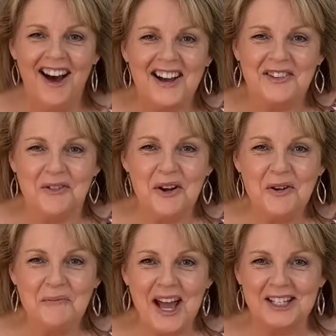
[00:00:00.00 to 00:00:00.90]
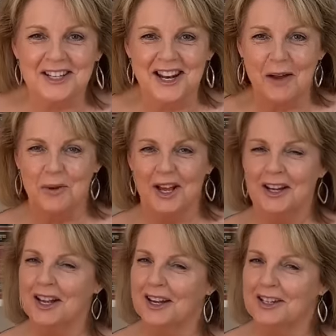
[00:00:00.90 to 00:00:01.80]
Hi, welcome back. Today we're going
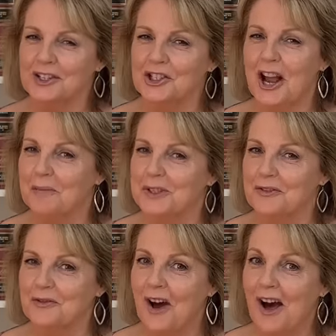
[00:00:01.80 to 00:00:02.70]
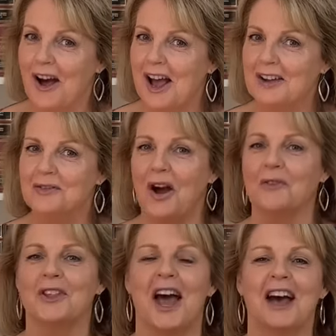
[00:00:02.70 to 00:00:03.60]
to get into chapter five
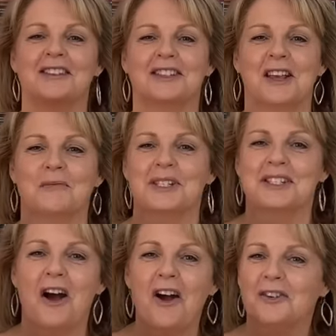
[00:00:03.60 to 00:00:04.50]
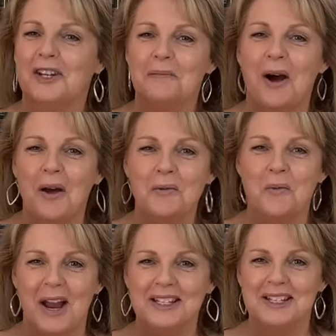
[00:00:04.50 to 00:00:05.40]
of The Housekeeper's Diary by
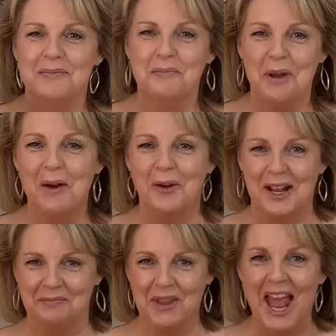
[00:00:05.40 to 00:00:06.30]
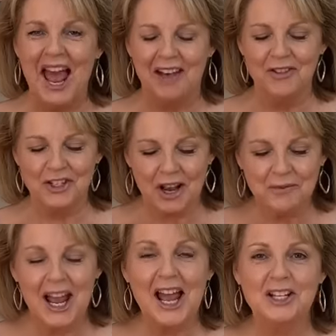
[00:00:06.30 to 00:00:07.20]
Wendy Berry. And the
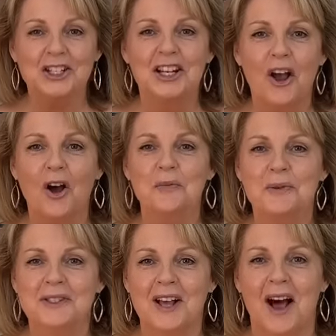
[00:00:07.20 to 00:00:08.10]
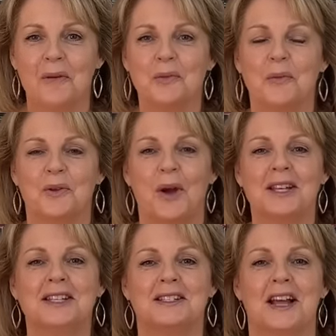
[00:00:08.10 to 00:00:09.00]
chapter actually opens up with
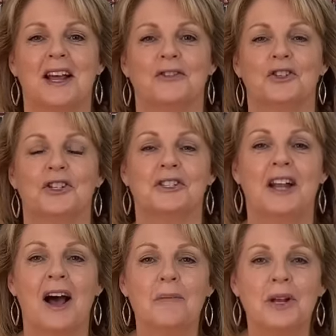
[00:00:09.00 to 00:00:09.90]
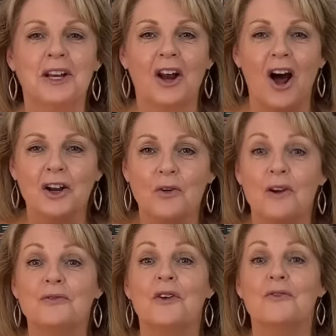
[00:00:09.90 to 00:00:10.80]
Wendy saying that she's now been at
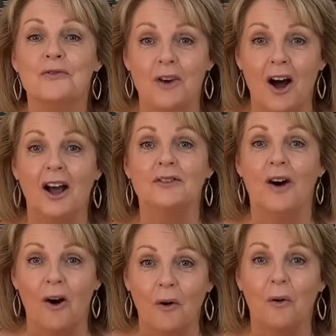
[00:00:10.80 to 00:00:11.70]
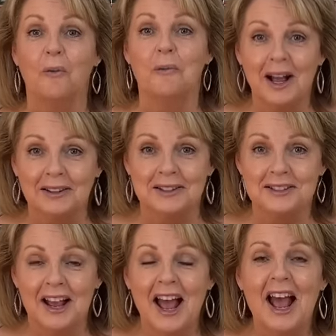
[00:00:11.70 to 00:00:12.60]
Highgrove for five whole
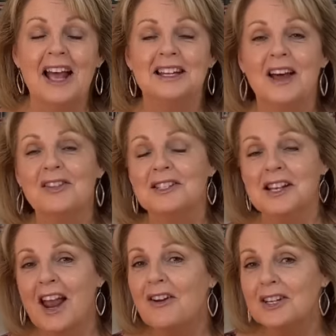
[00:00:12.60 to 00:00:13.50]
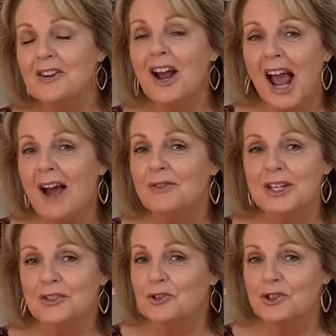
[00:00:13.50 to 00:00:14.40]
months. Now there's a character I
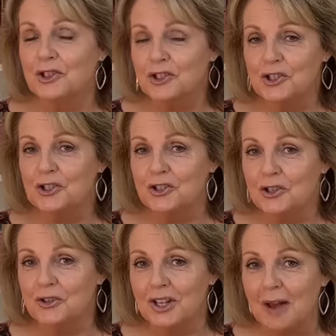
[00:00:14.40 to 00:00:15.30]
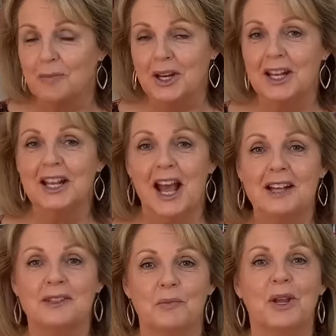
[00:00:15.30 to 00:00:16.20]
haven't introduced you to yet, but he
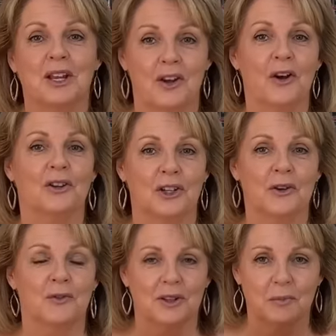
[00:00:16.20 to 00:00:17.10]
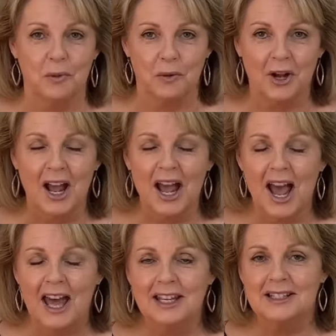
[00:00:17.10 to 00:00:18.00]
has appeared earlier in the book,
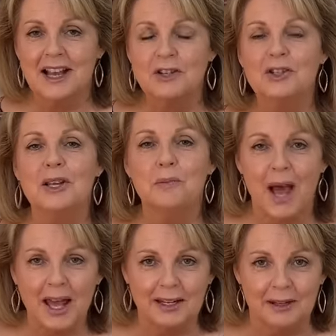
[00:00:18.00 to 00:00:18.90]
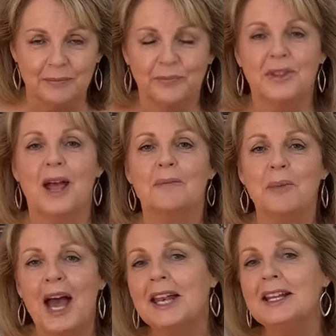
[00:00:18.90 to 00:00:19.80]
and it's actually Paddy. Now,
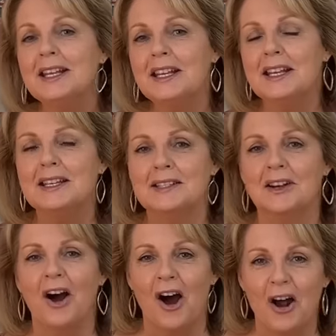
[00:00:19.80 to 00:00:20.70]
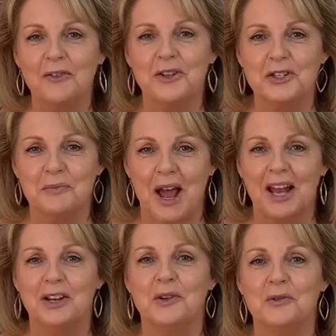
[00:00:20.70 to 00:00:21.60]
Paddy is an Irish
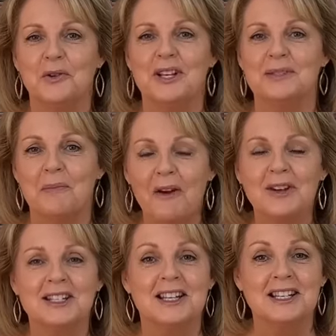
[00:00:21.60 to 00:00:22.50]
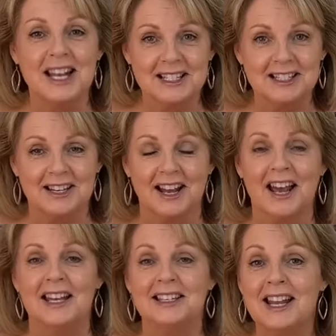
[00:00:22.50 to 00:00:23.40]
man who is married to Nesta,
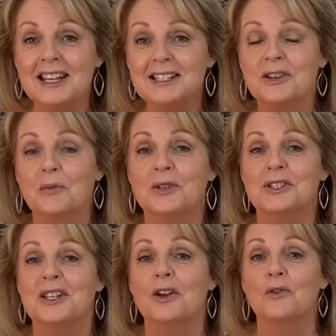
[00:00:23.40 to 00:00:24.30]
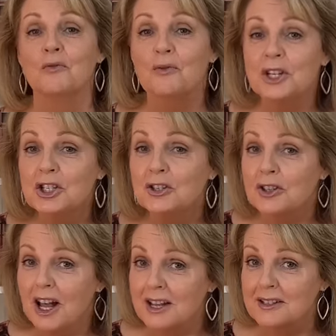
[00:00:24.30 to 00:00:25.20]
and Nesta was the
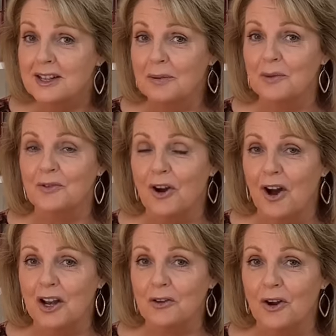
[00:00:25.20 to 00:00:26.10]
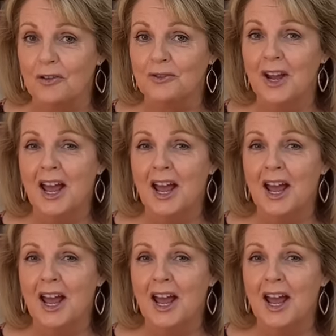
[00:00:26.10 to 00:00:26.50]
original housekeeper for Highgrove.